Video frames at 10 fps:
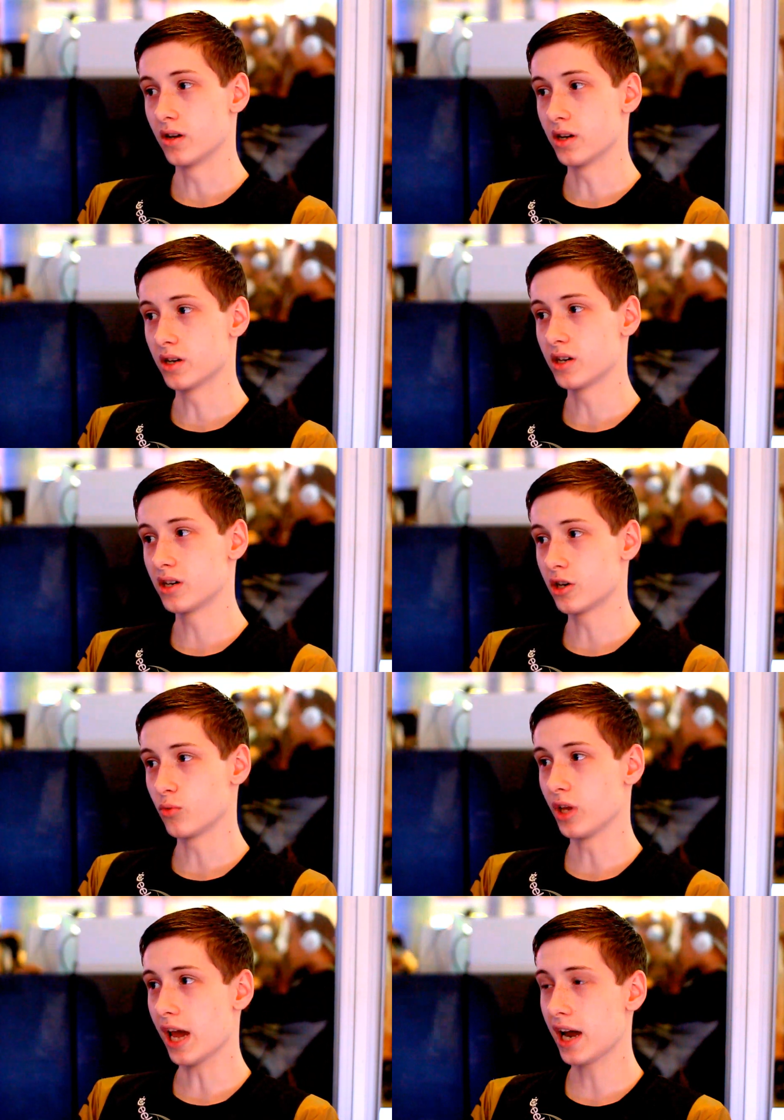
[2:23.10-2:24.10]
Uh,
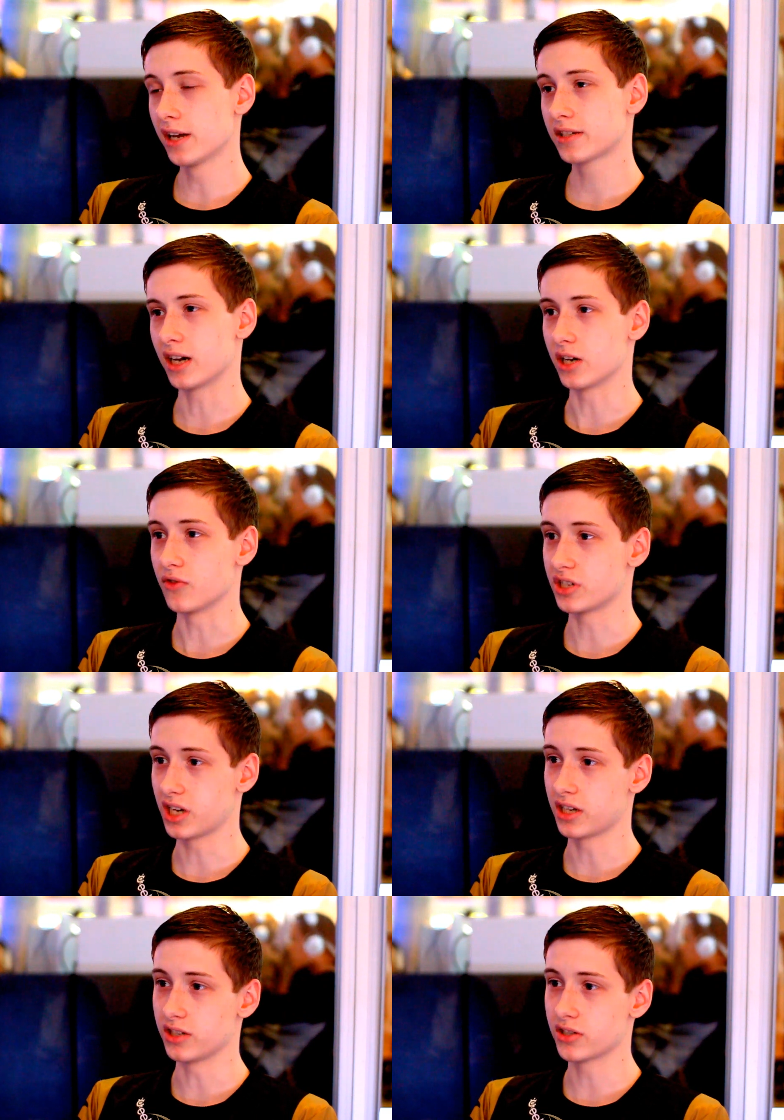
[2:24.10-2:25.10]
we had kind of a
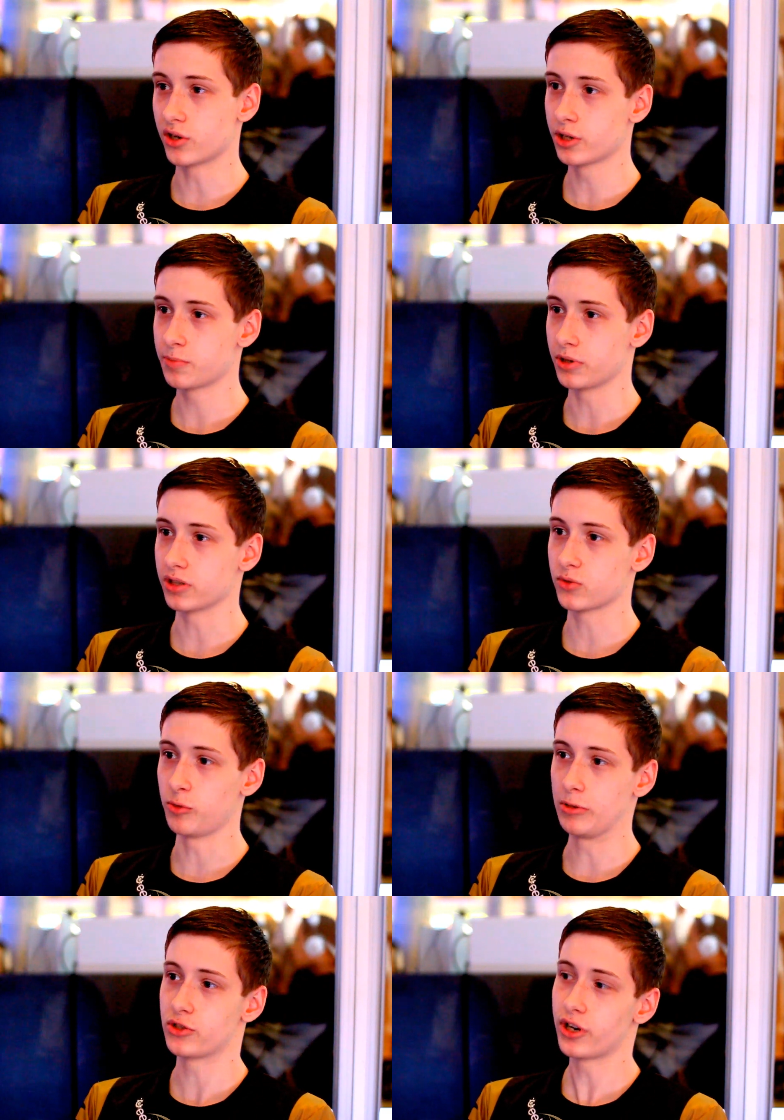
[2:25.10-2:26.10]
shaky start because
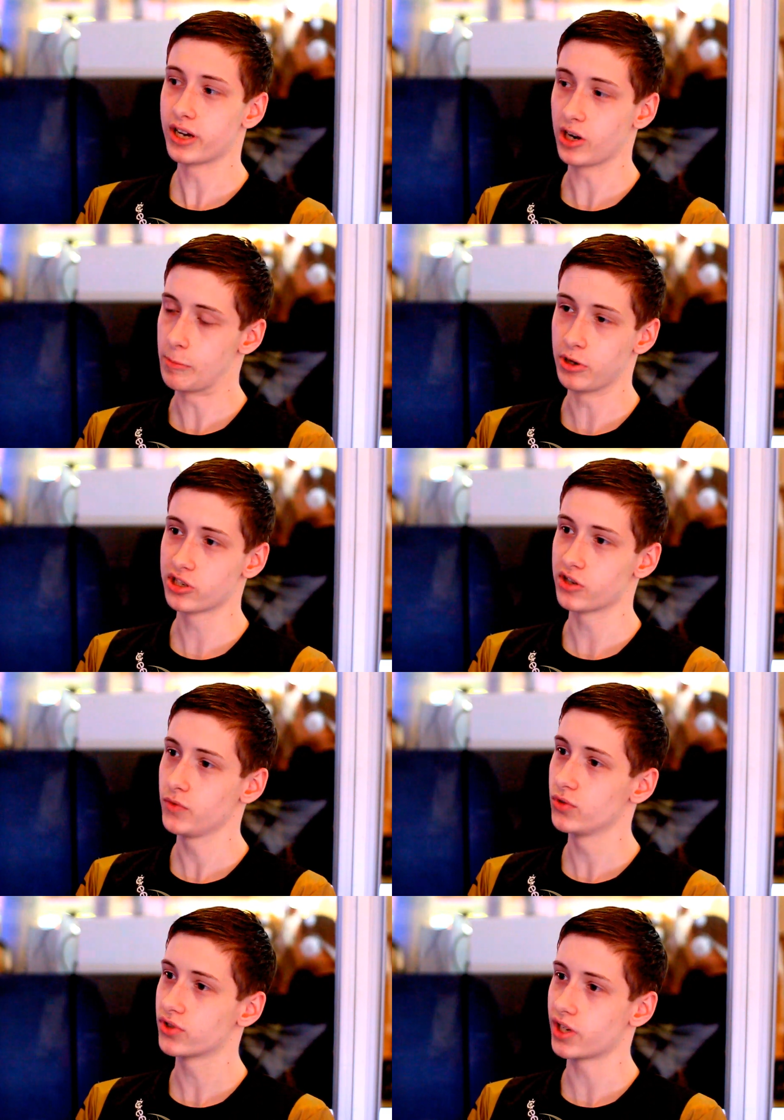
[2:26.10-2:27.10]
we've been trying out a bunch of
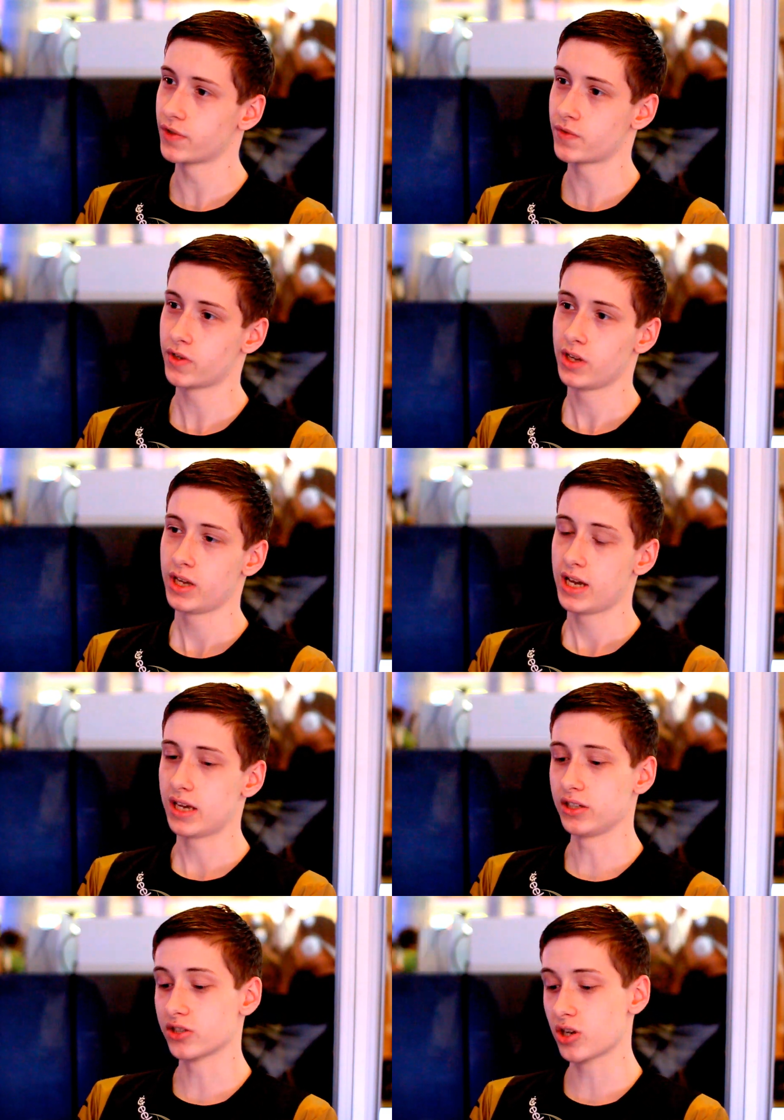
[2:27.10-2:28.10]
new stuff,
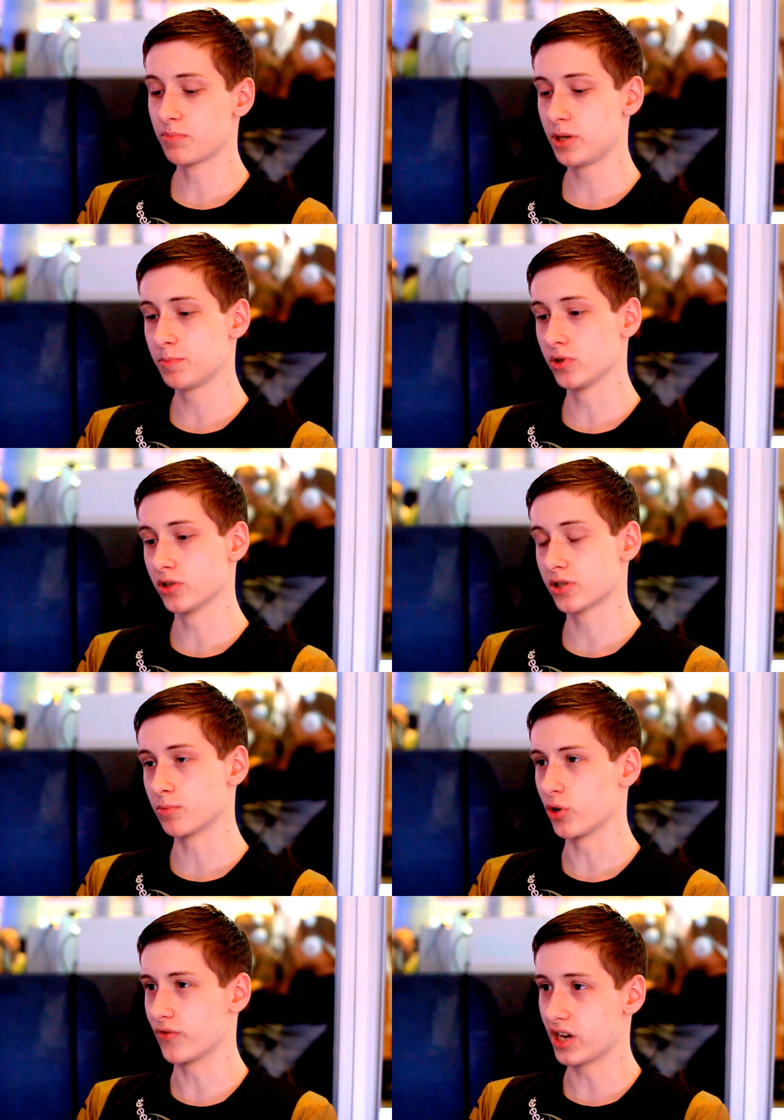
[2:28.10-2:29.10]
and then some people's
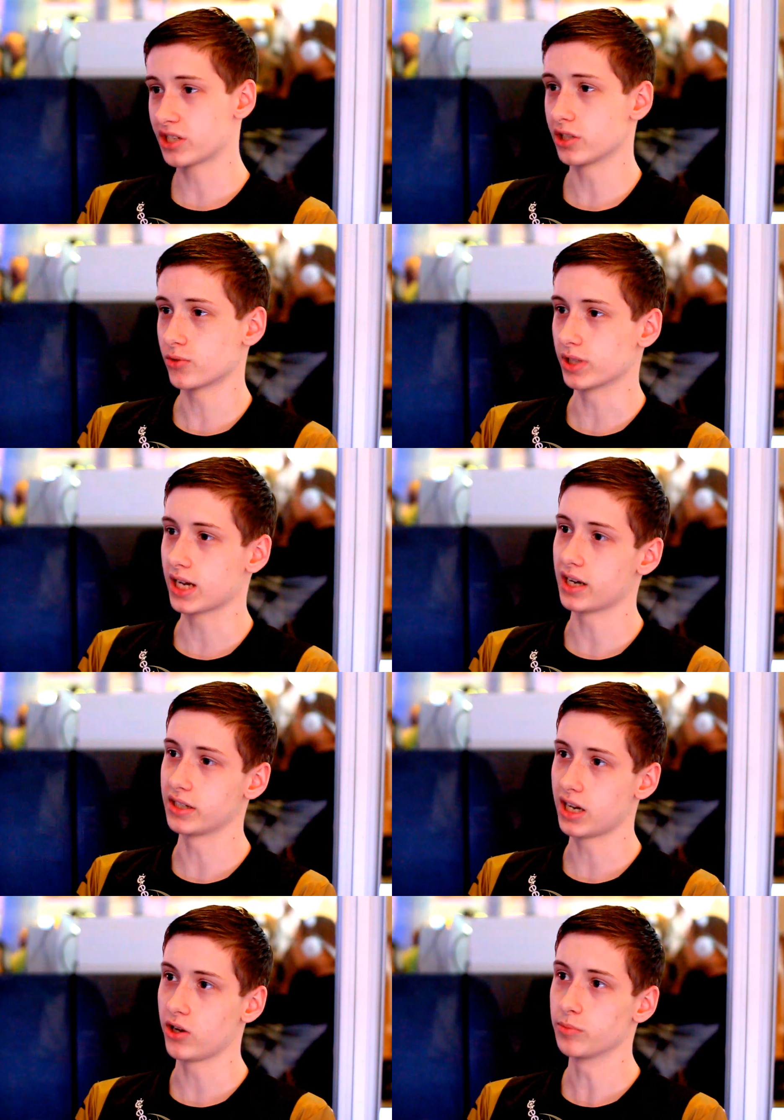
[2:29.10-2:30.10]
motivations went kind
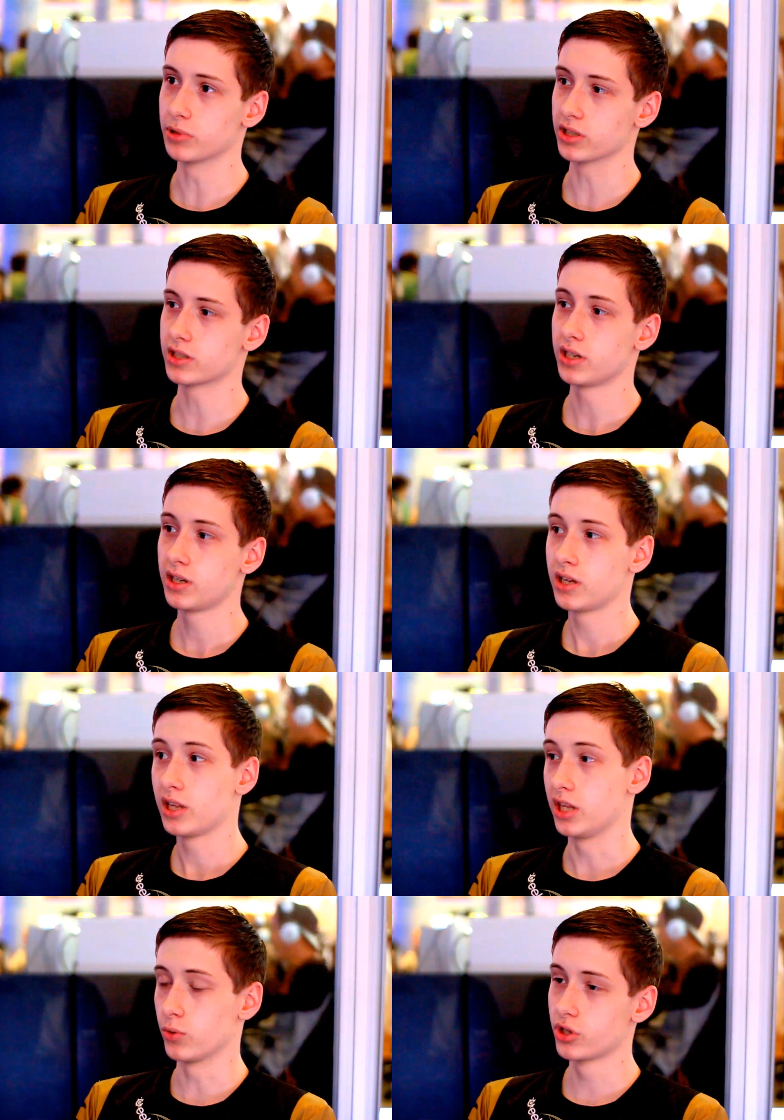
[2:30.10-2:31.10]
of down because
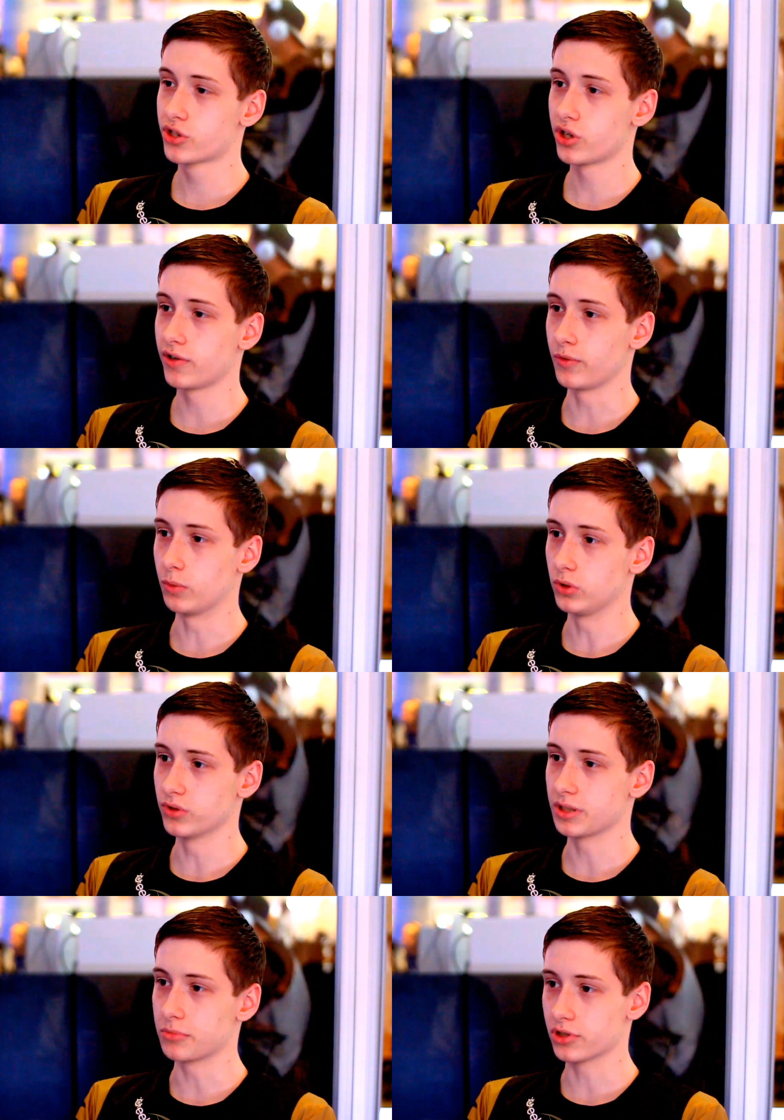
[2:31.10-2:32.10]
they weren't sure if we were
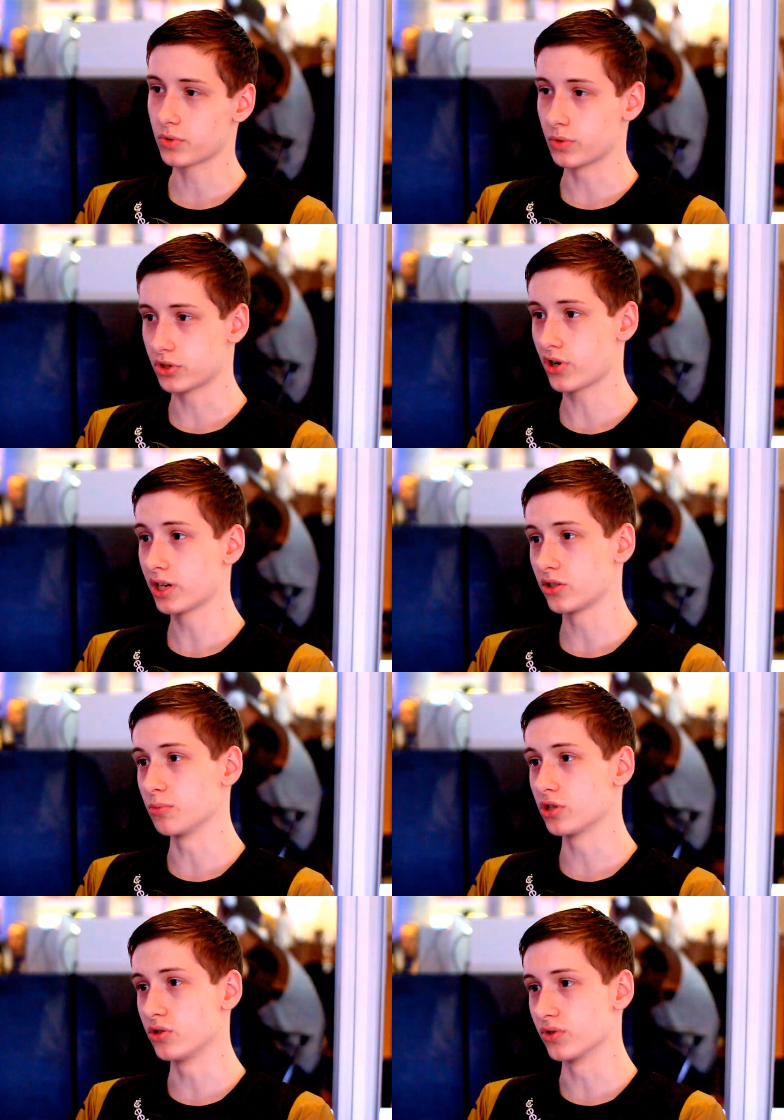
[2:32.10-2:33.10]
losing because we were trying too
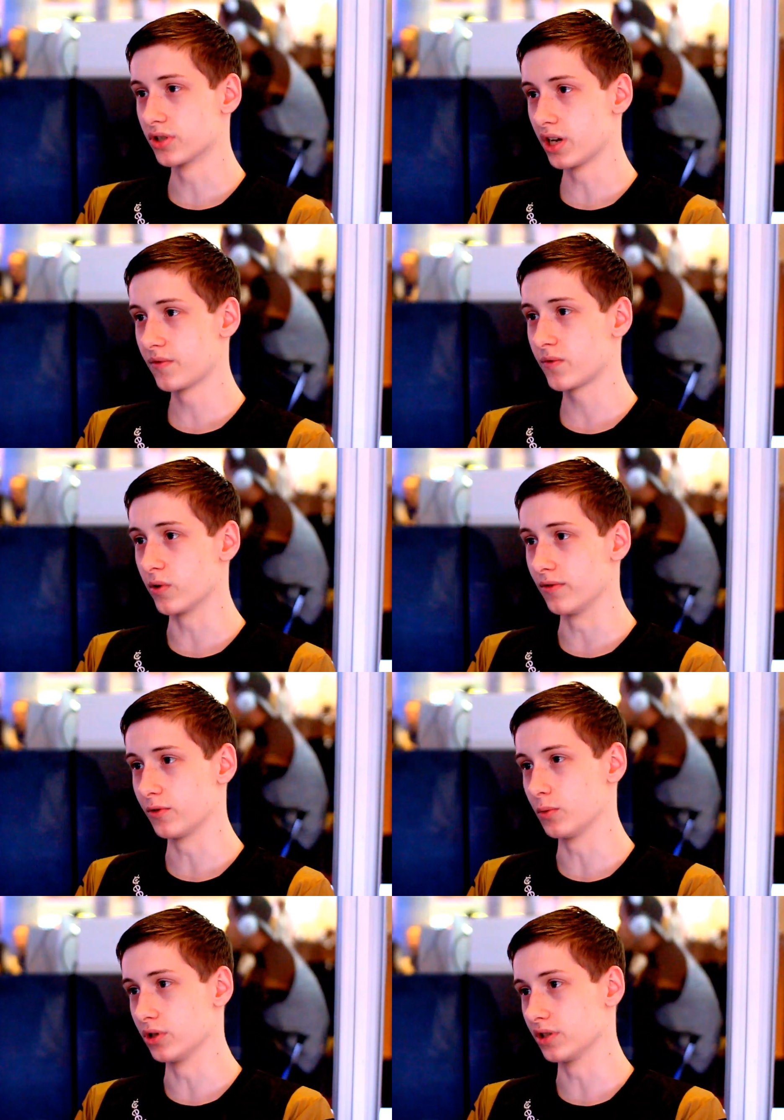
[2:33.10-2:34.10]
much new stuff or if
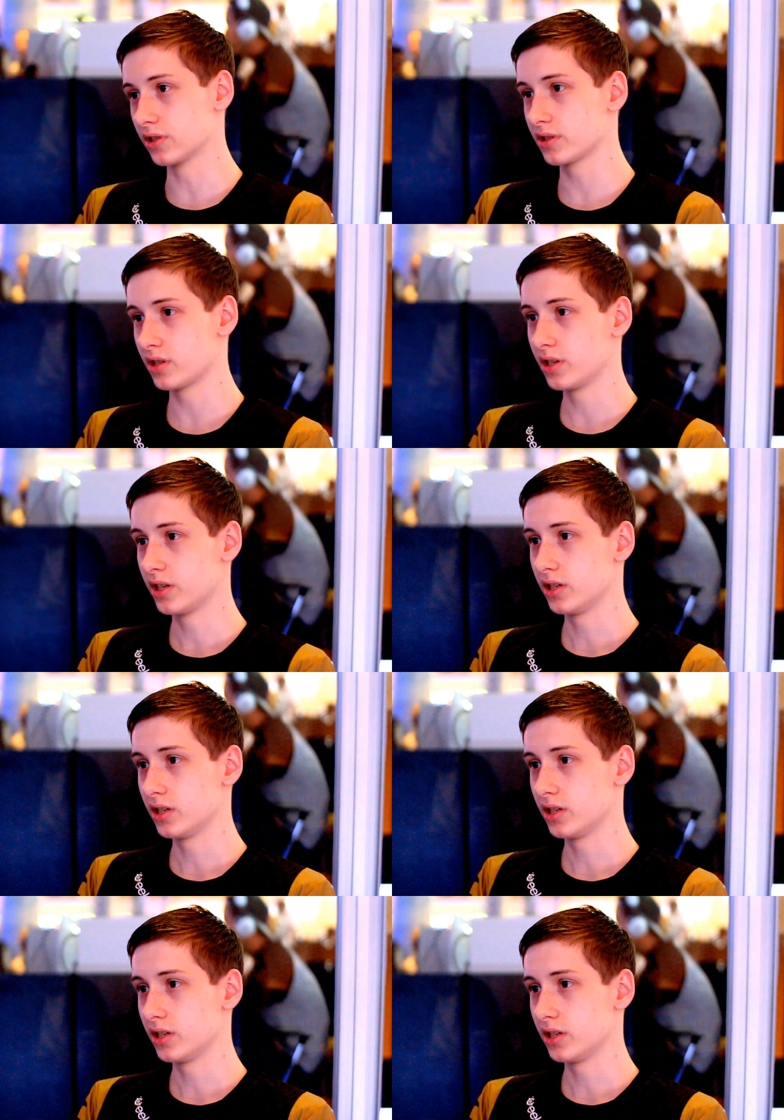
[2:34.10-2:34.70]
we were just